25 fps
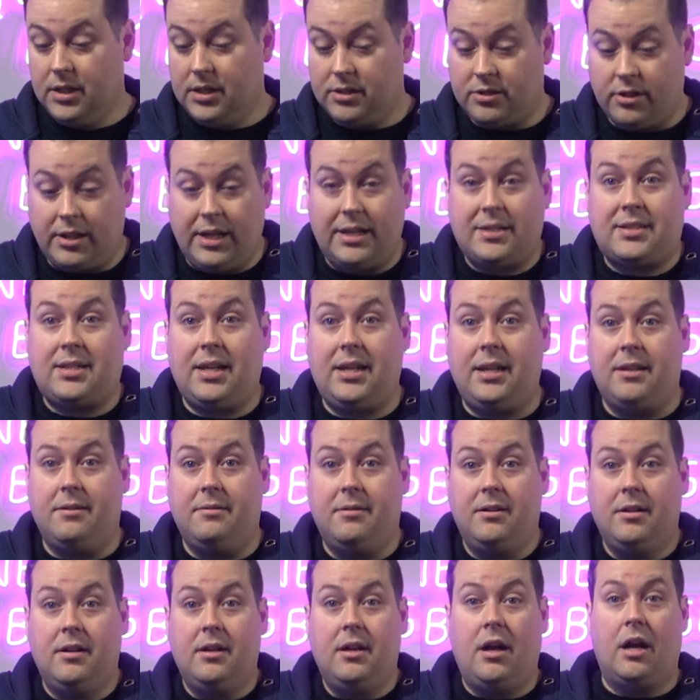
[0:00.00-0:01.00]
So that's
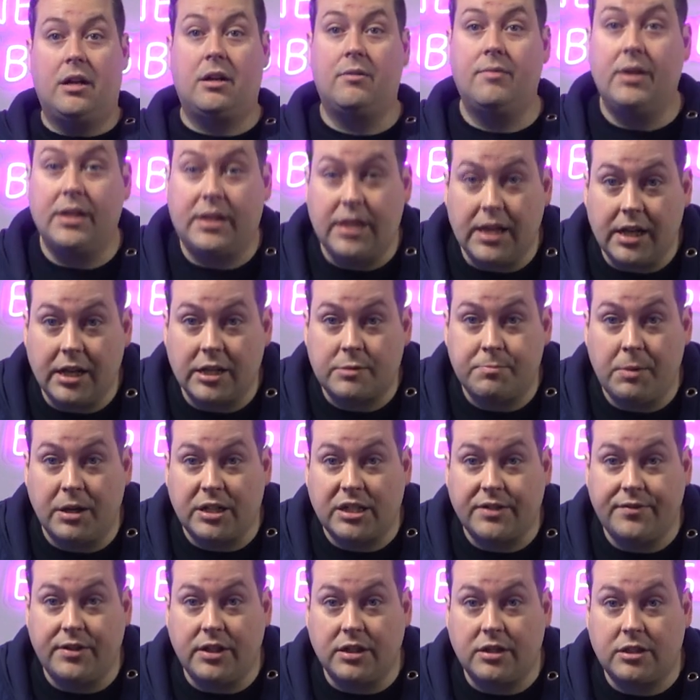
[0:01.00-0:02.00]
it. I don't really think it's
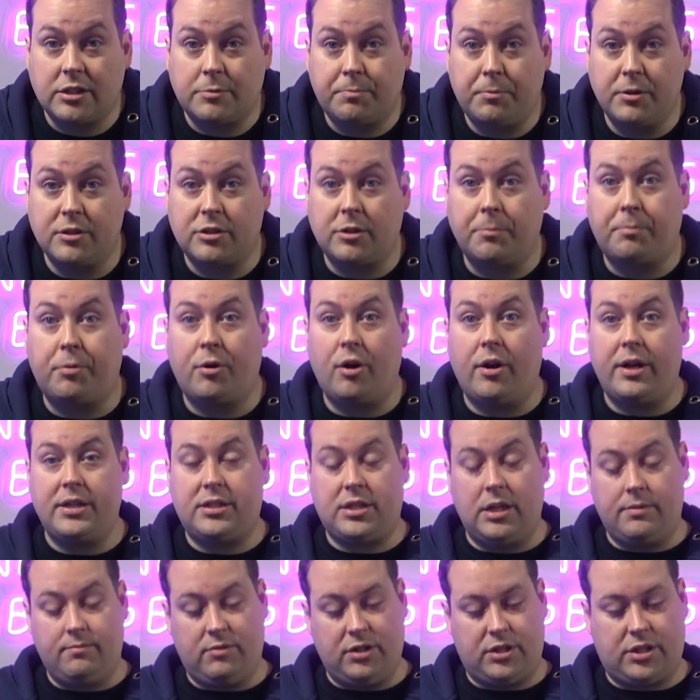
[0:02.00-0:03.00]
much of a
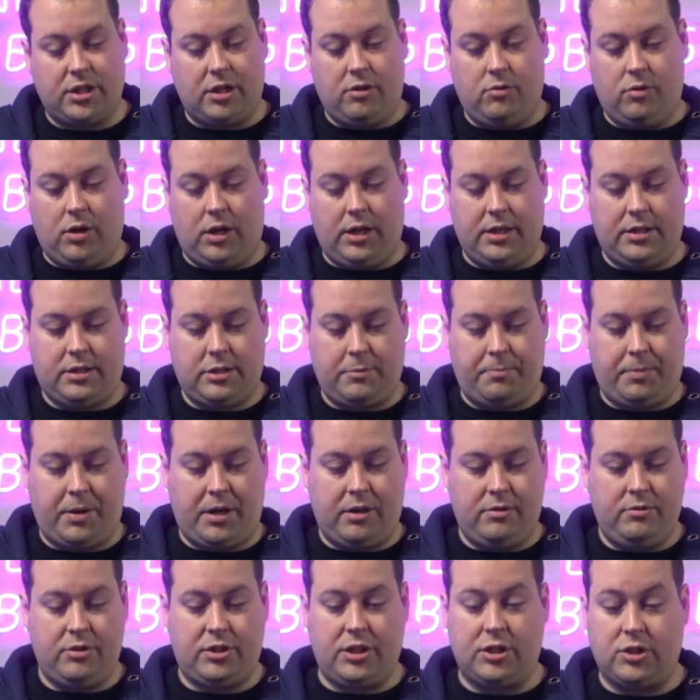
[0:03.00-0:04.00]
surprising result, I
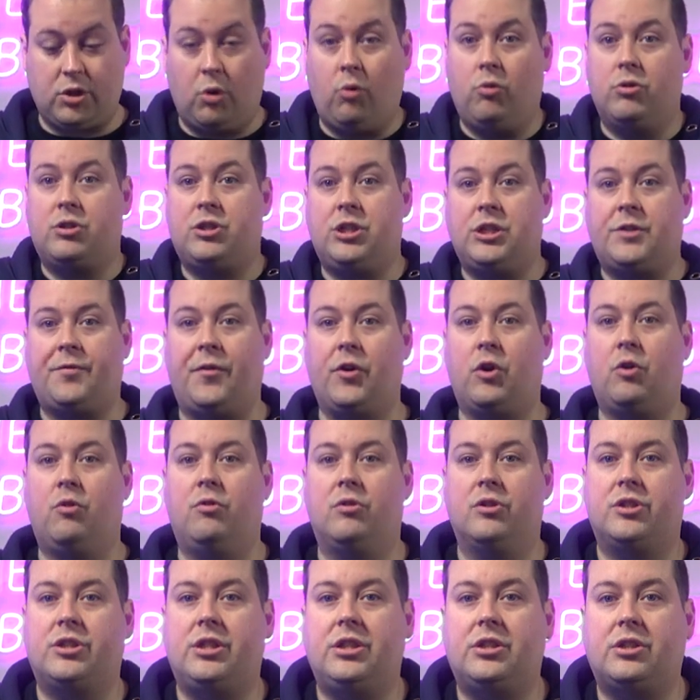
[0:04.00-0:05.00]
suppose. It's horses for
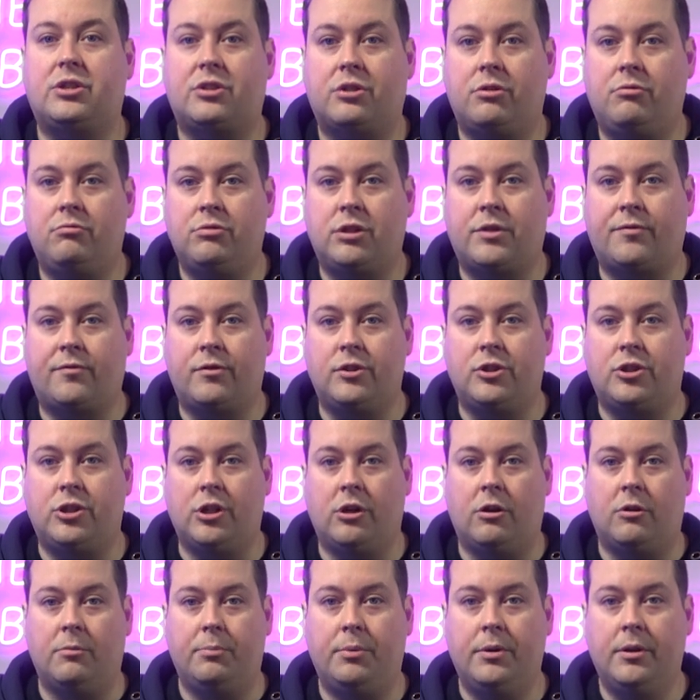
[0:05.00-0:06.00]
courses, tools for a
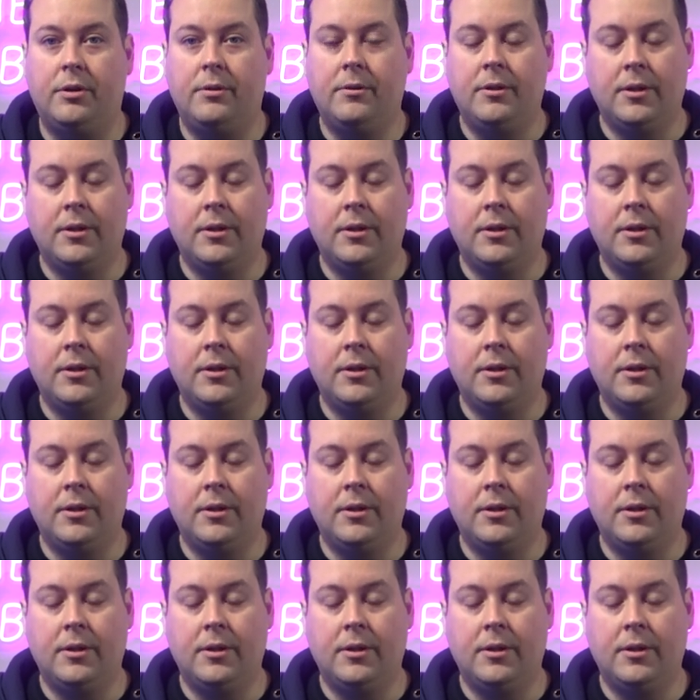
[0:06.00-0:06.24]
job.